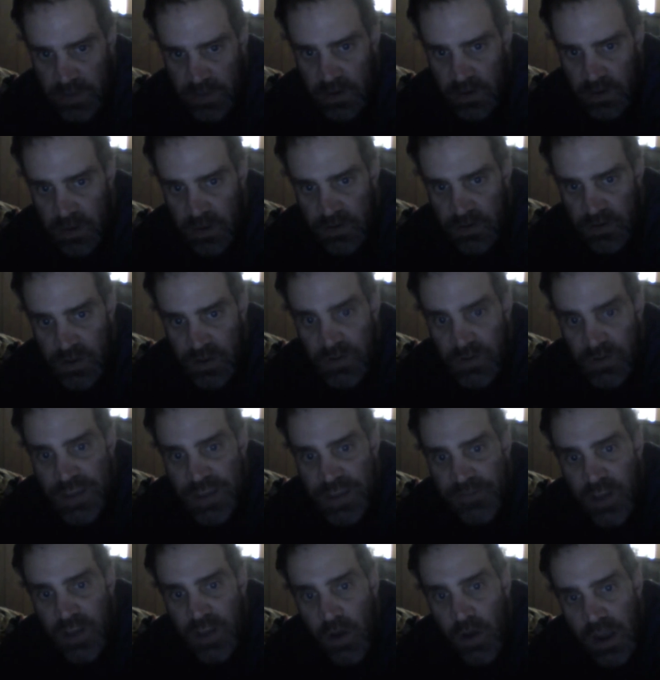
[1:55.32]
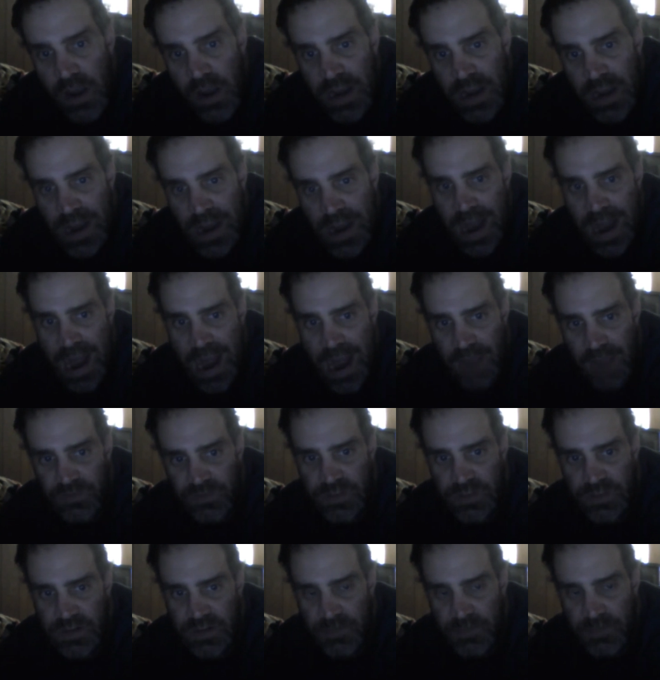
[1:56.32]
You don't even have to go out of your
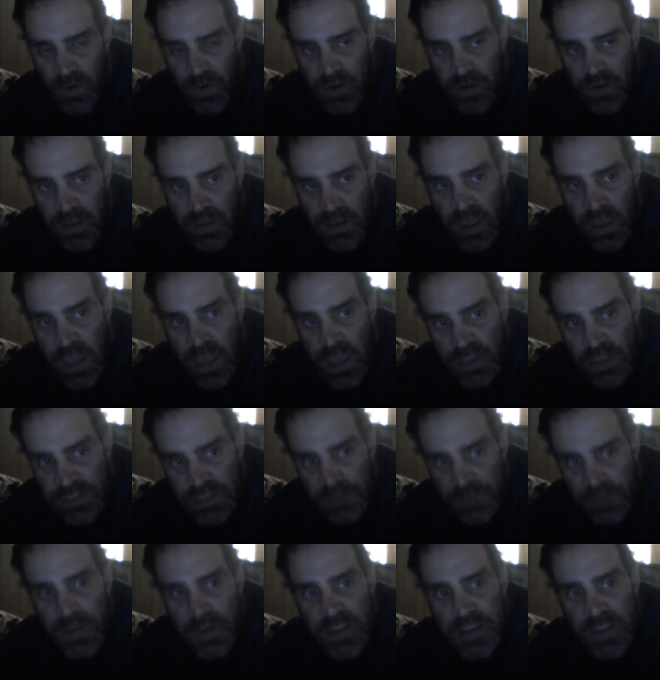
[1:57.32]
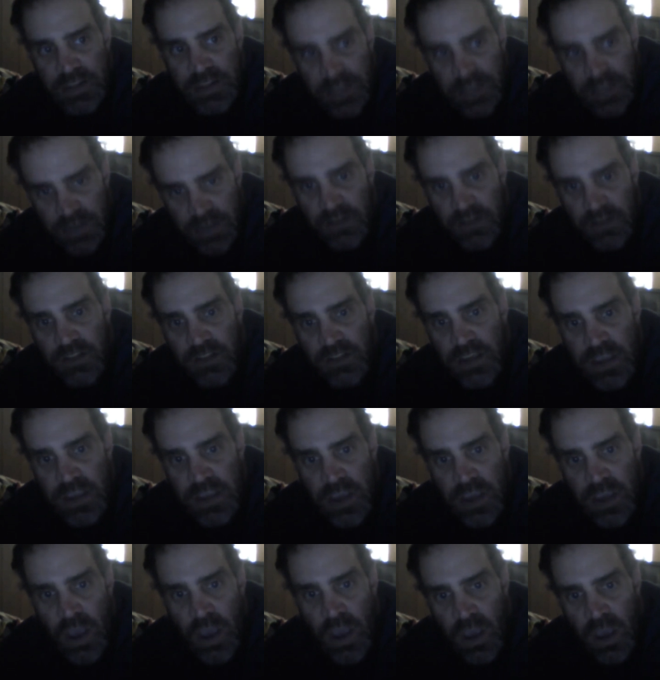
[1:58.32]
house anymore. Somebody can
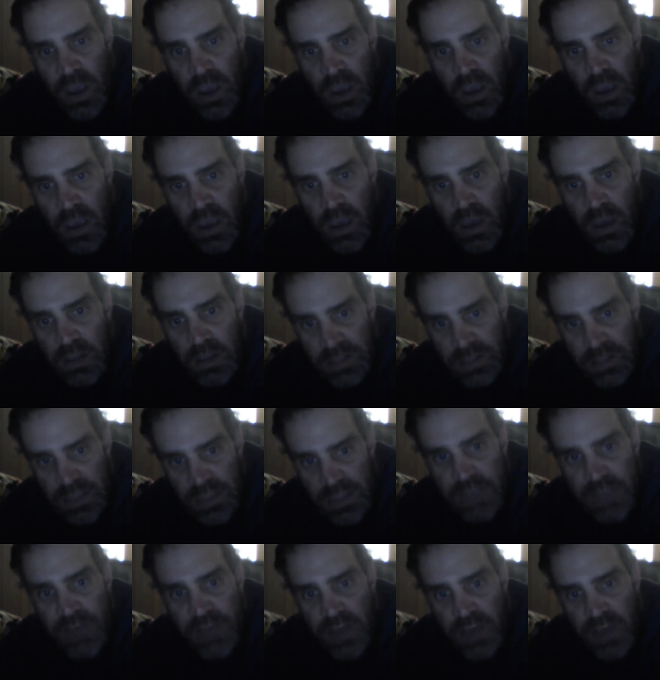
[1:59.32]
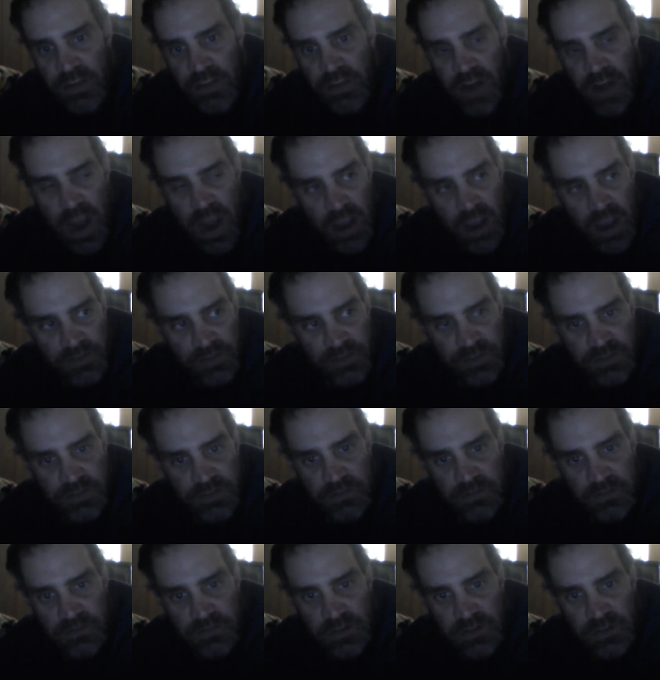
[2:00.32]
literally live out of their
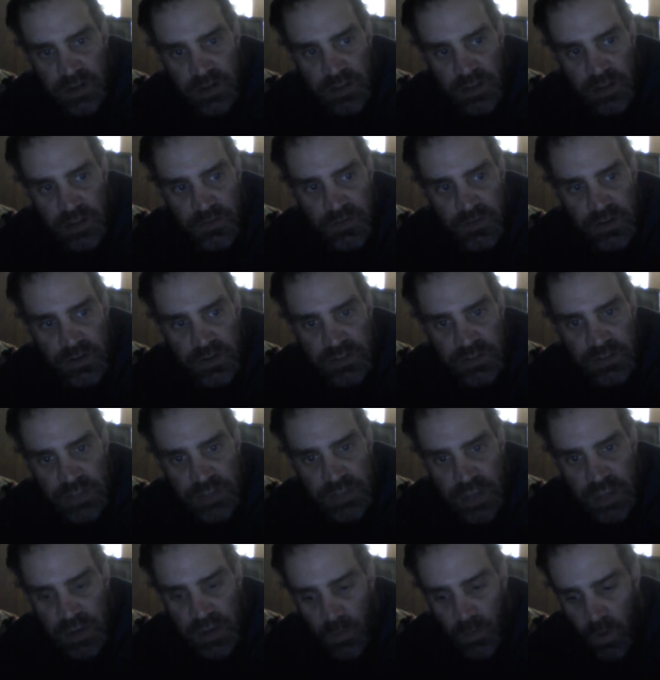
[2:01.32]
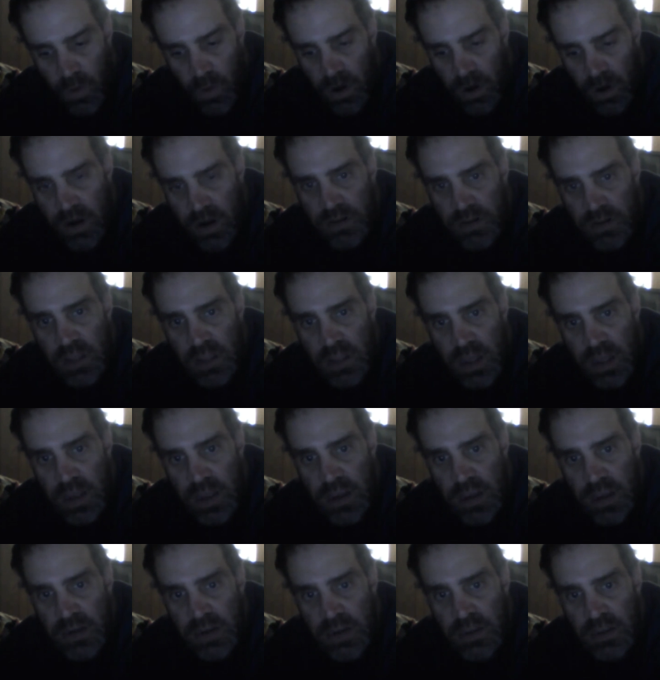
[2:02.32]
house. In words, they can work
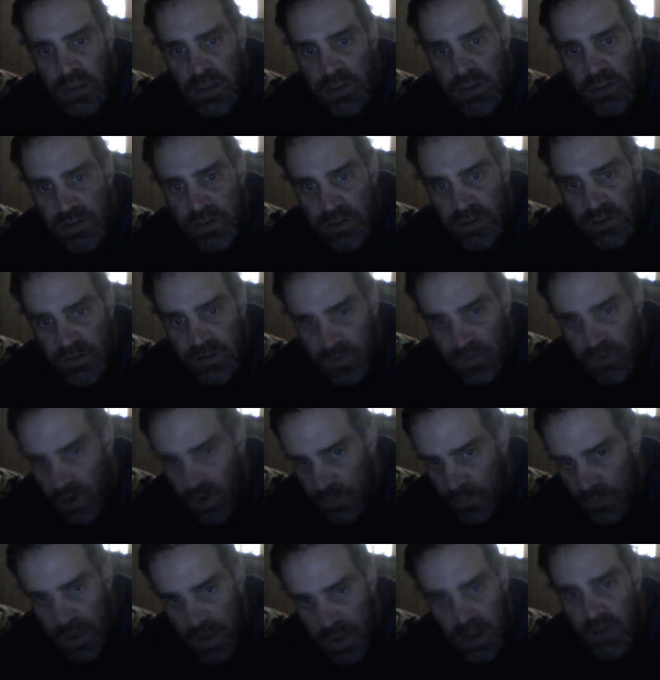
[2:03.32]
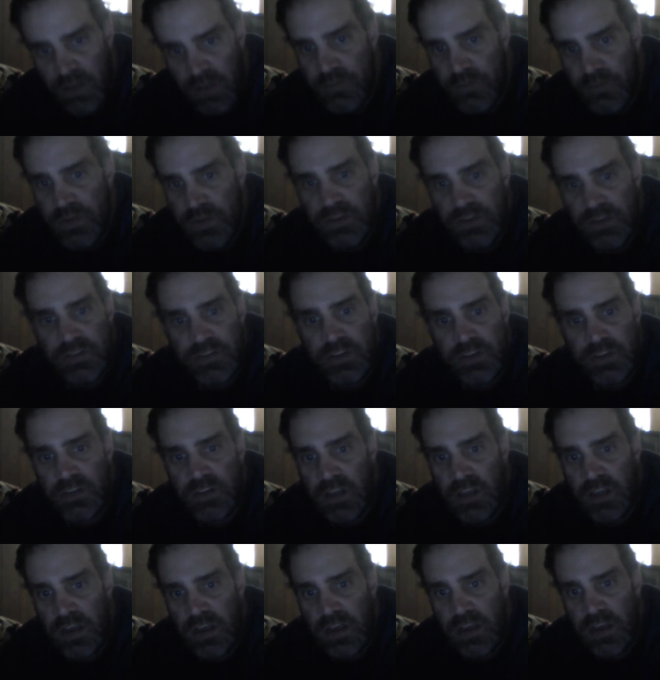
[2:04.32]
online, pay all their bills
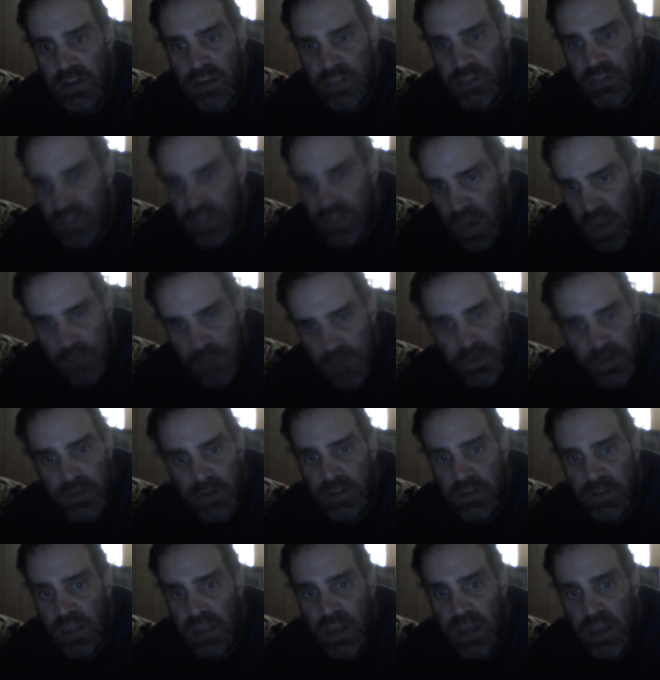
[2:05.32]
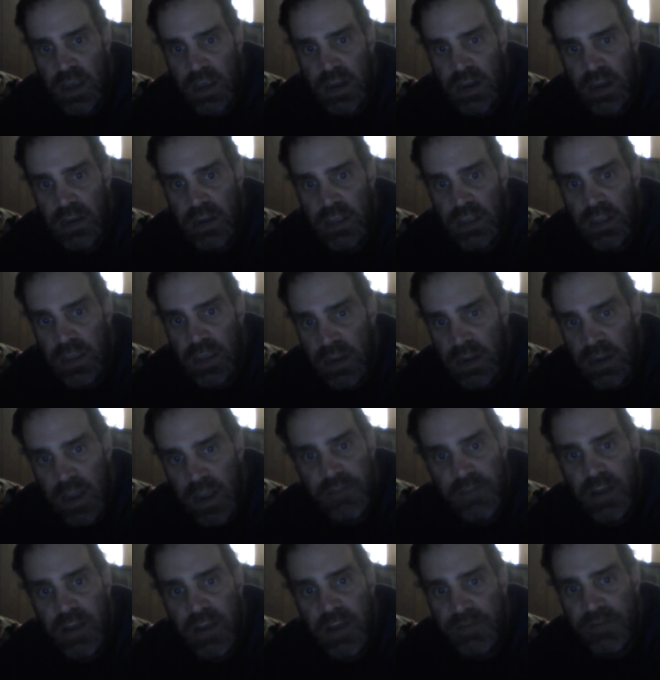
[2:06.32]
online, shop online, and
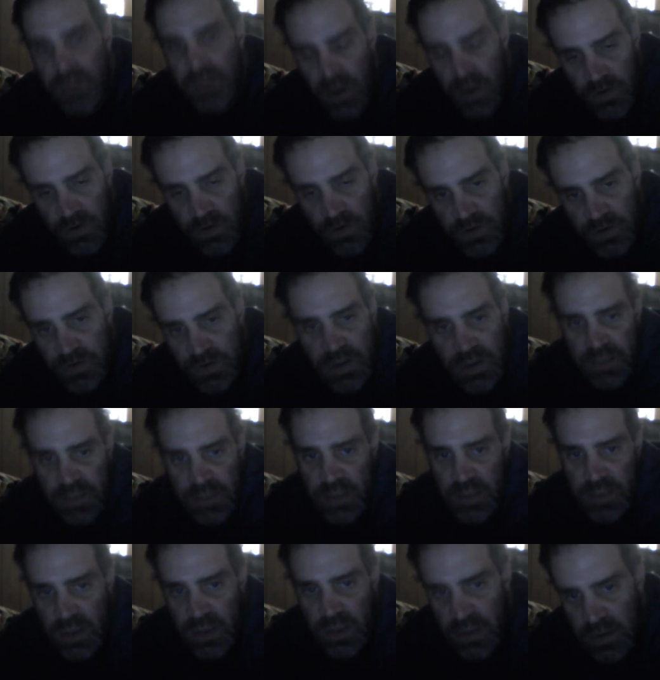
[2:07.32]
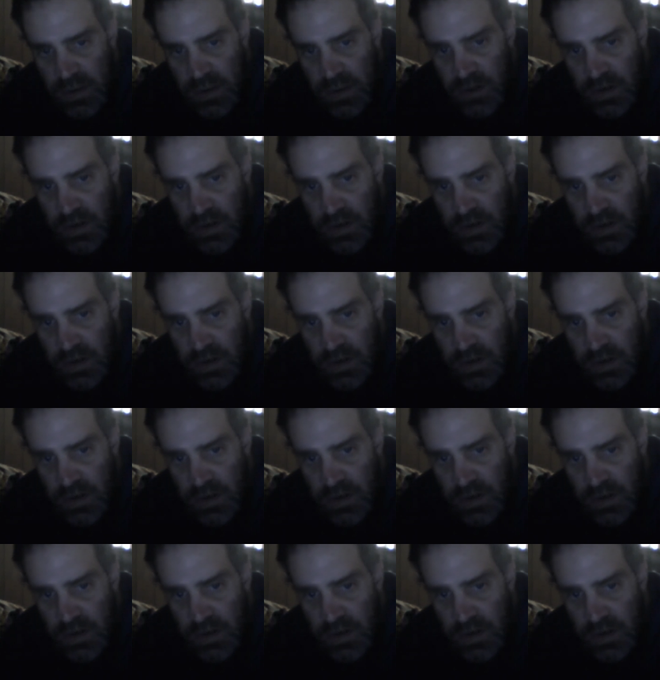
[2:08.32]
never have to go do anything.